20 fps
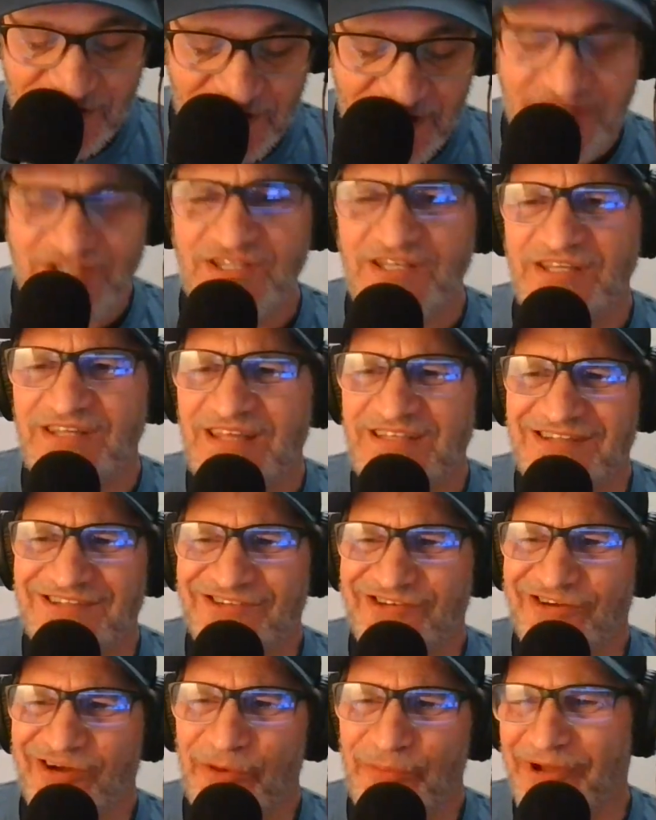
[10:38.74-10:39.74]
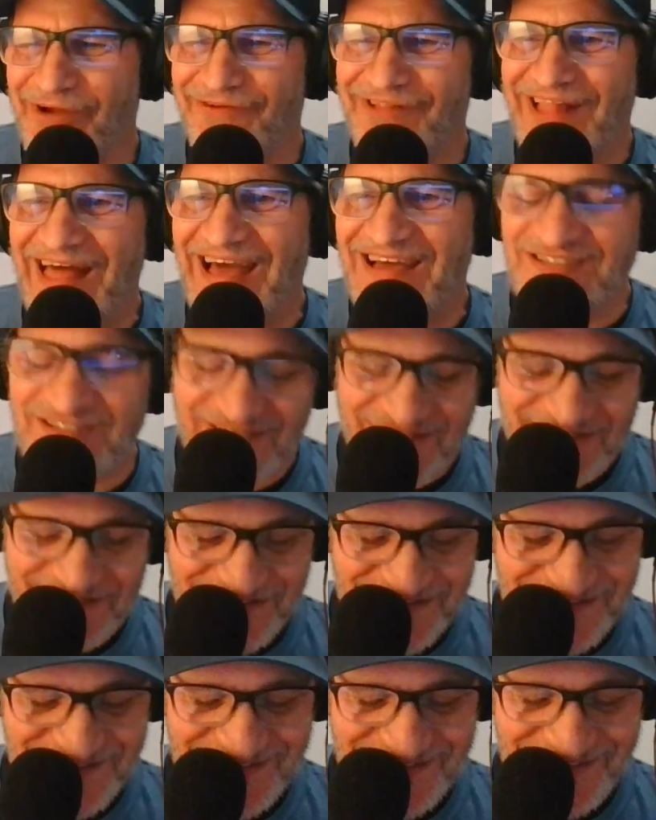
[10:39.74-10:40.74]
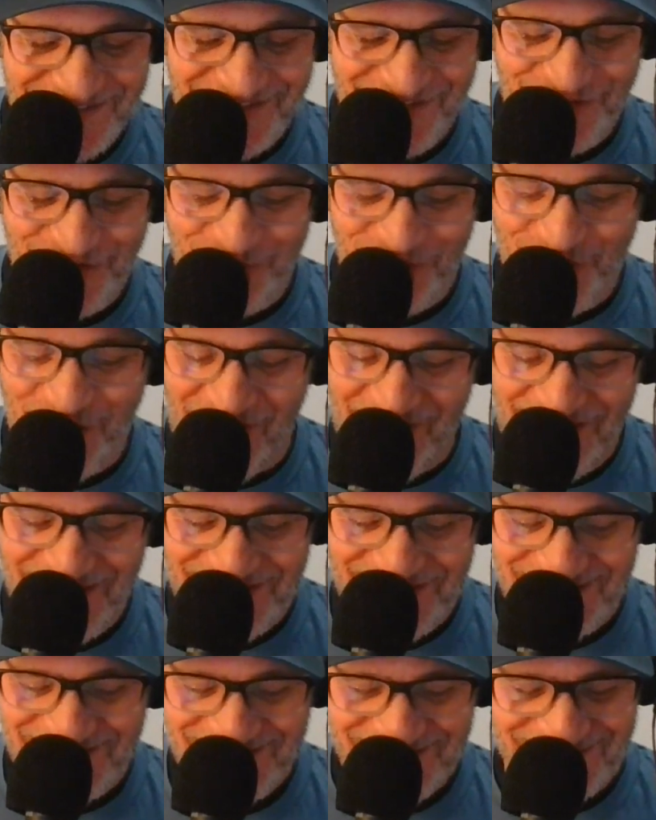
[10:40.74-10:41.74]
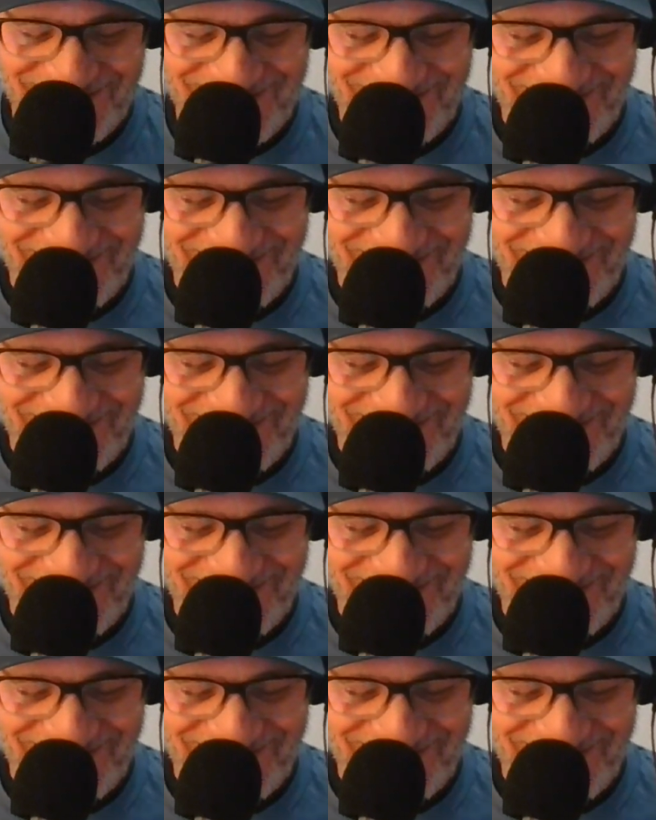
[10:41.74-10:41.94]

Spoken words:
Actually, that's not true. I hope I go last. You guys.